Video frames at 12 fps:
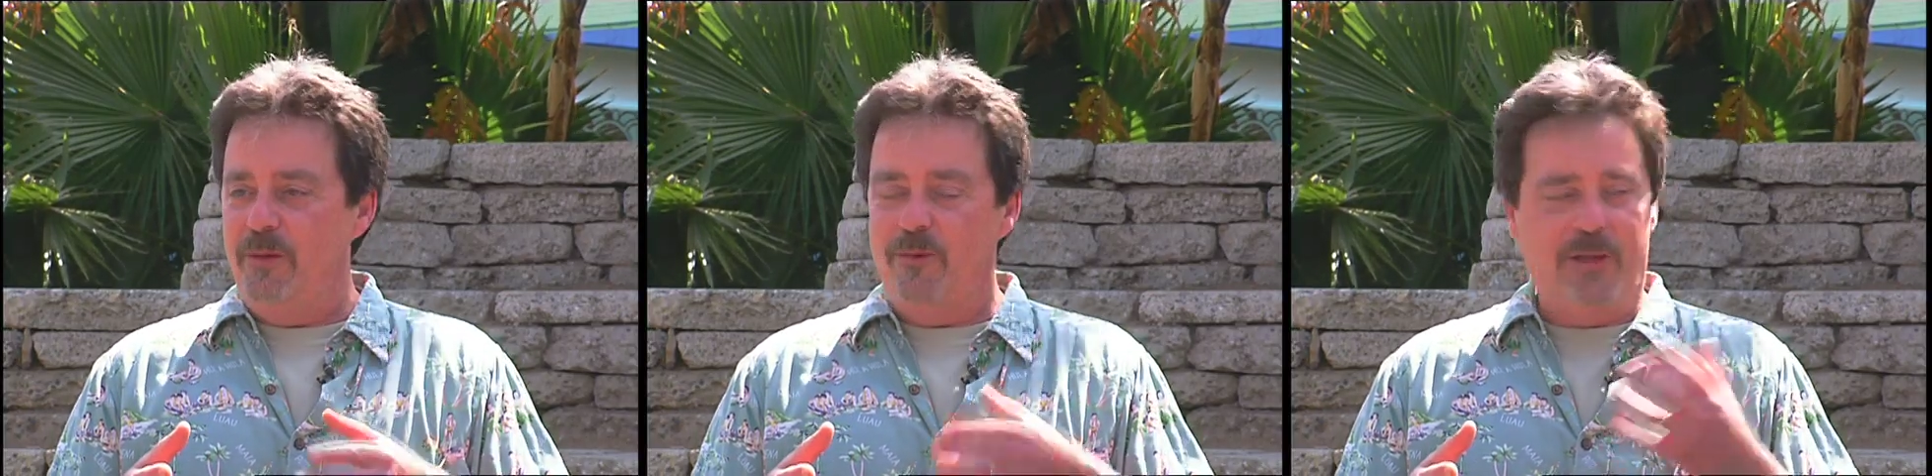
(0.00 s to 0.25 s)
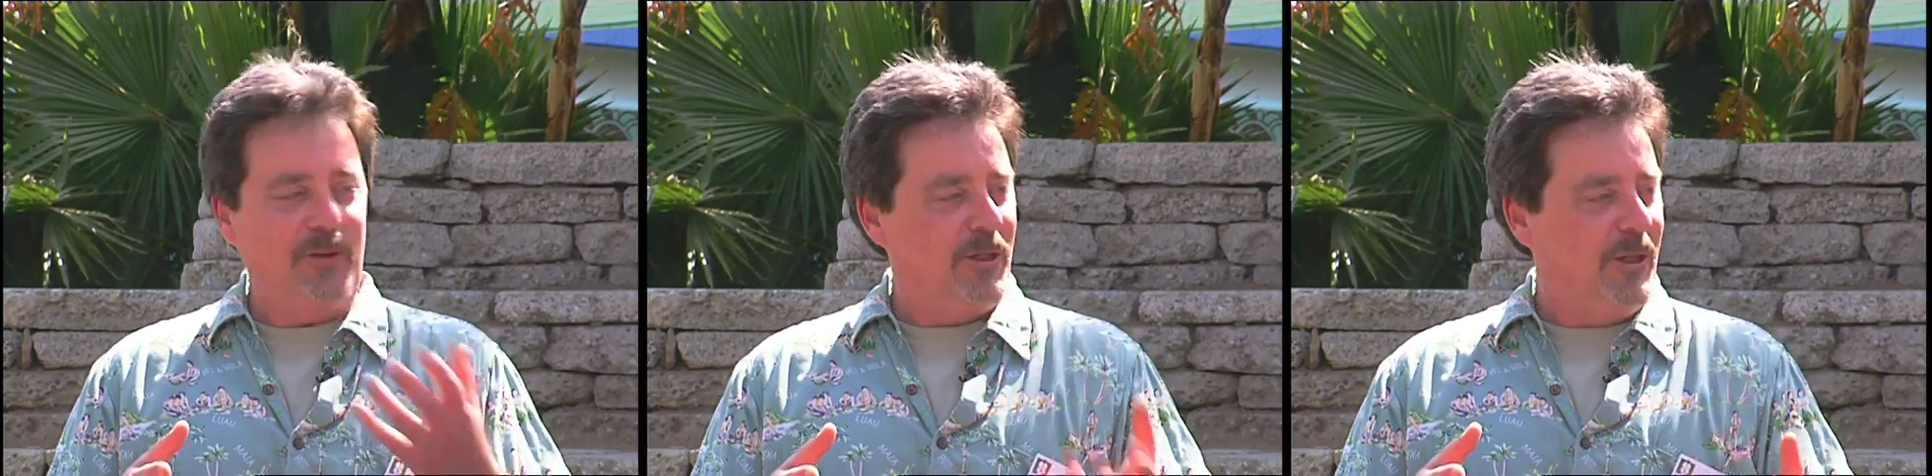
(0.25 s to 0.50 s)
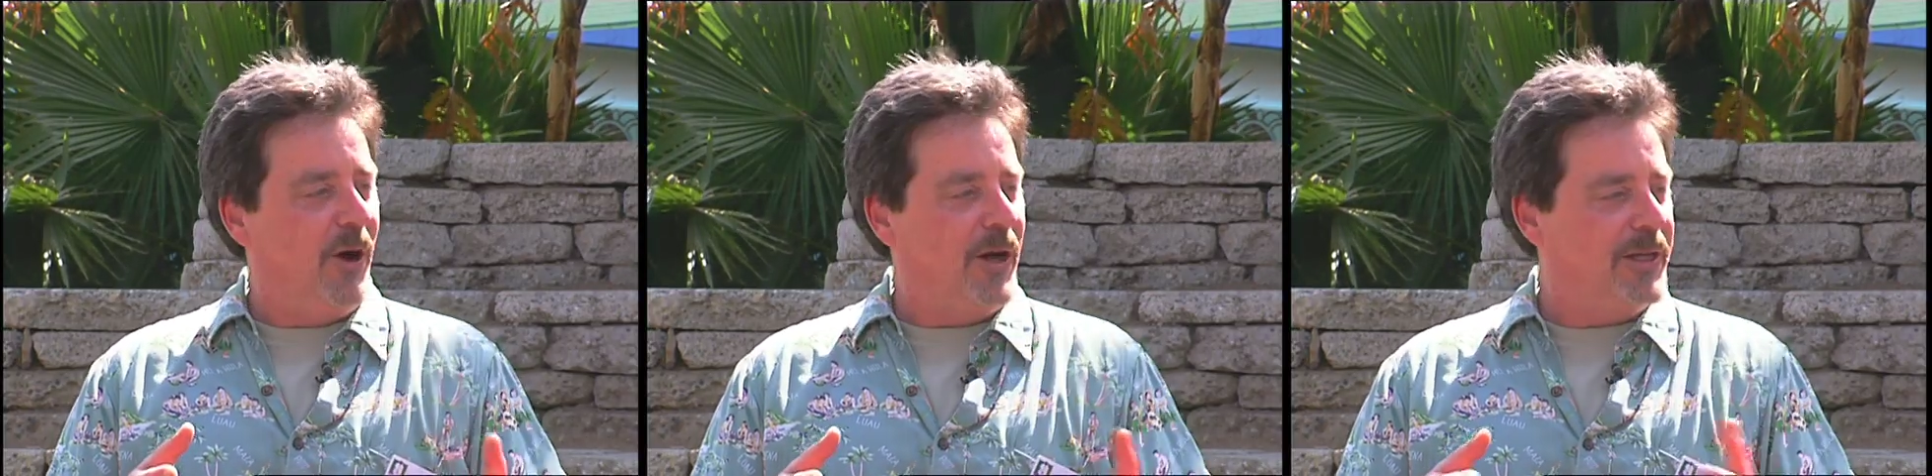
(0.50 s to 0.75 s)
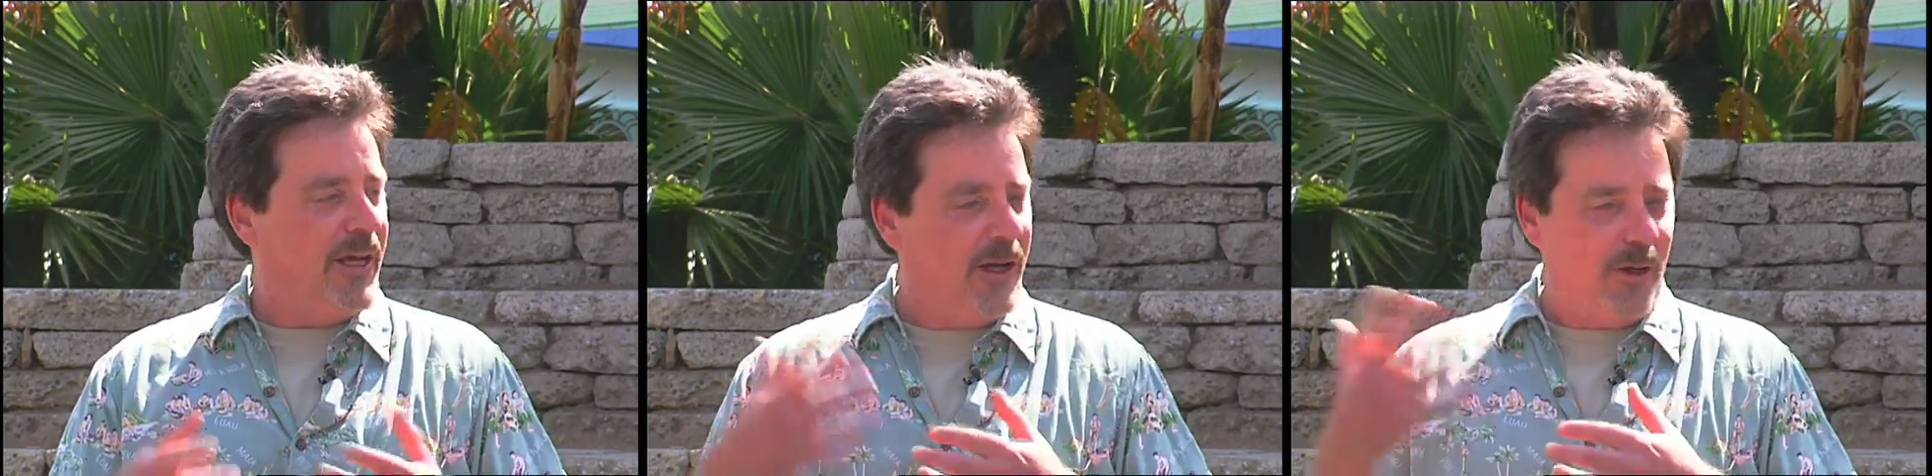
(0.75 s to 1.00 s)
whether it's
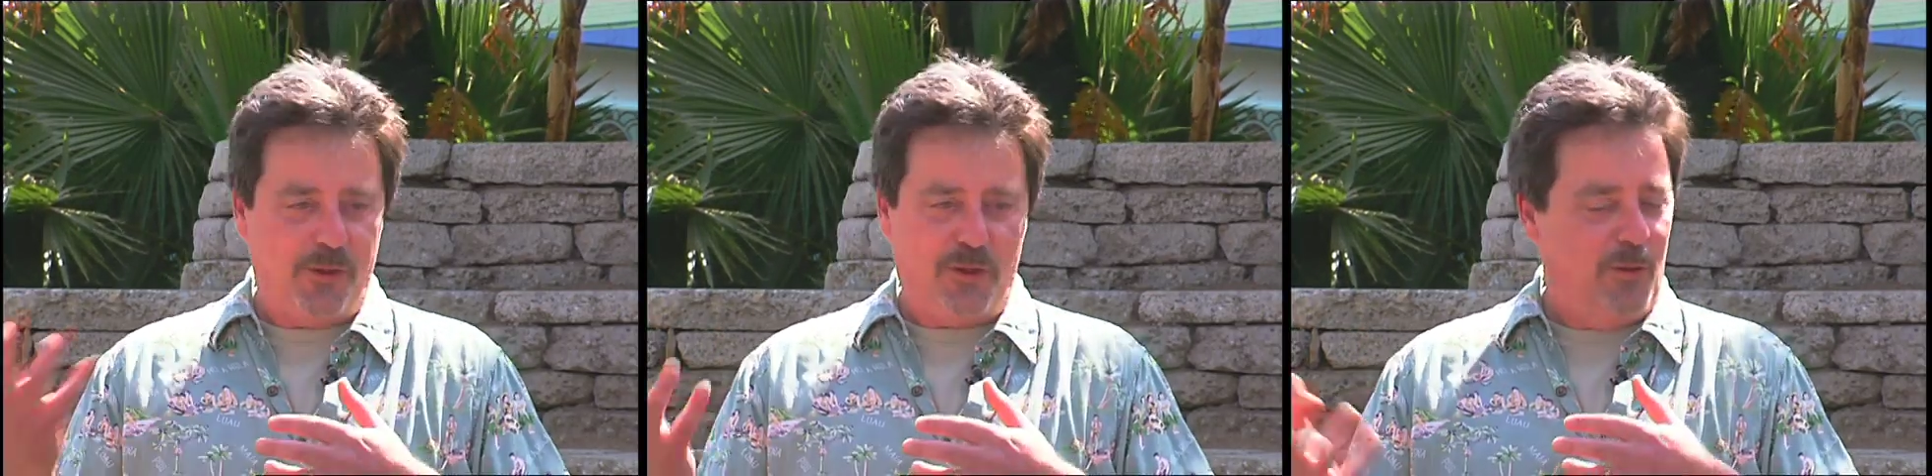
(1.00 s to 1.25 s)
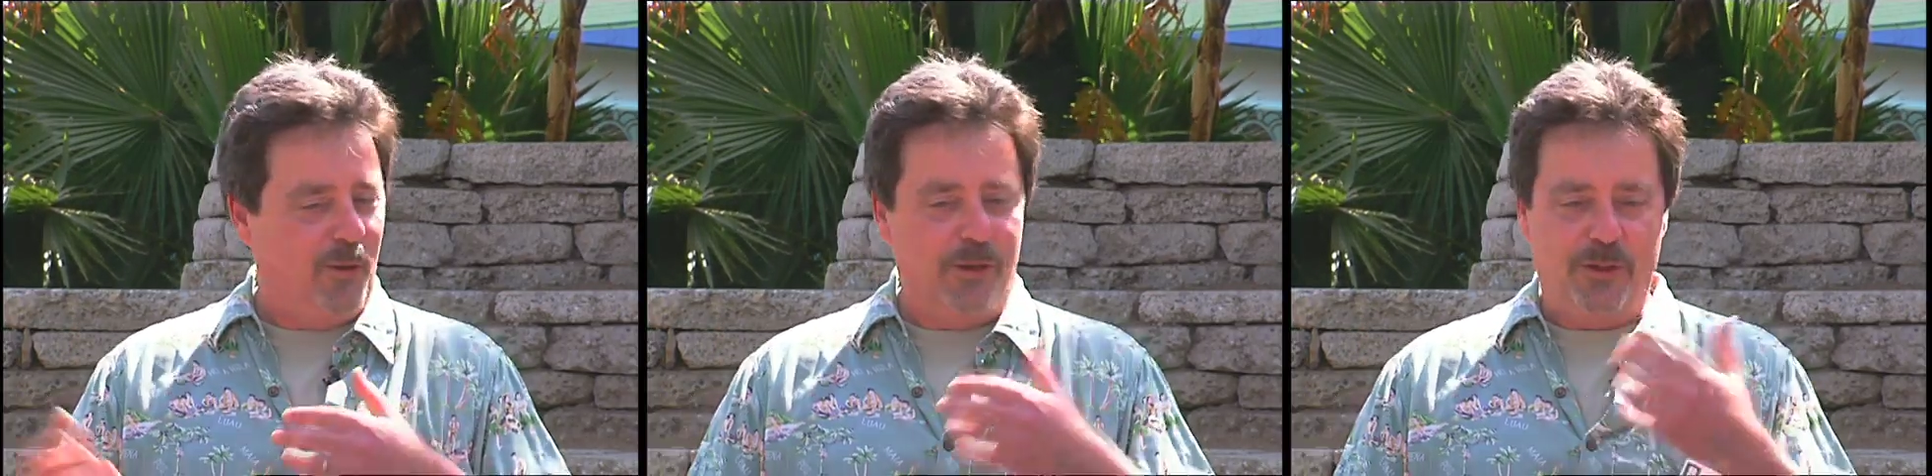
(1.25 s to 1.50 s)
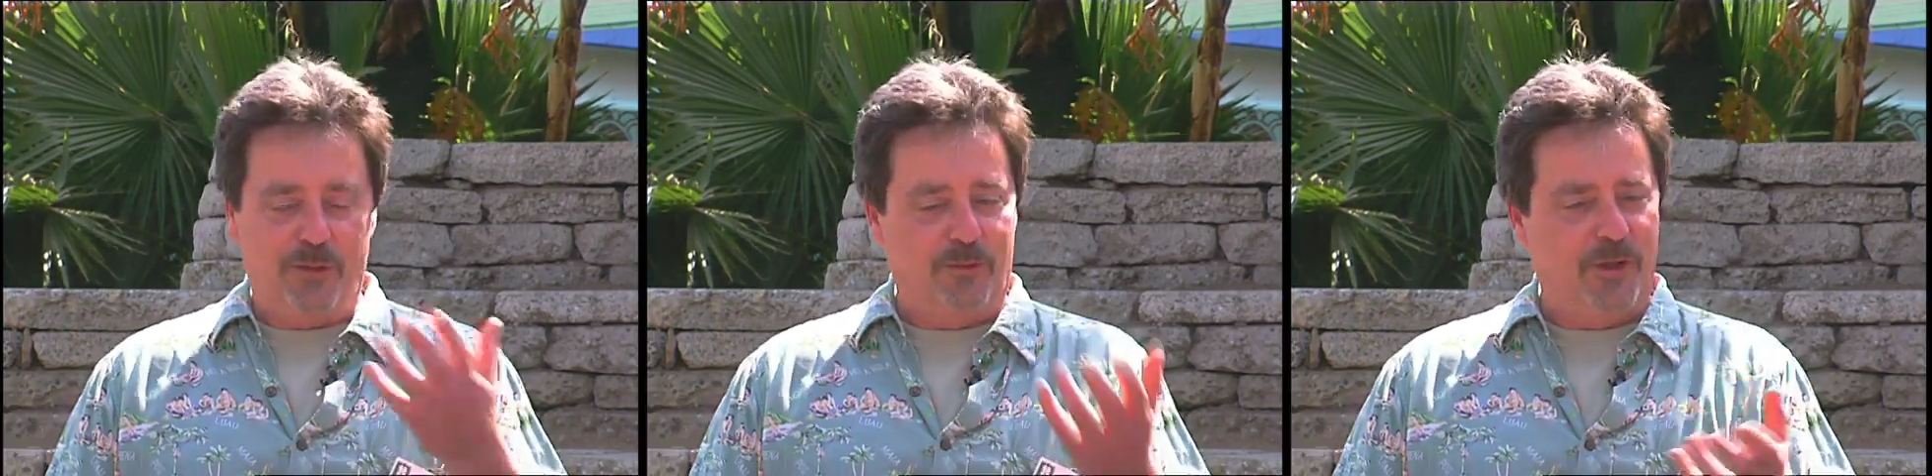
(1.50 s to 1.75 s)
Lawndale or Torrance or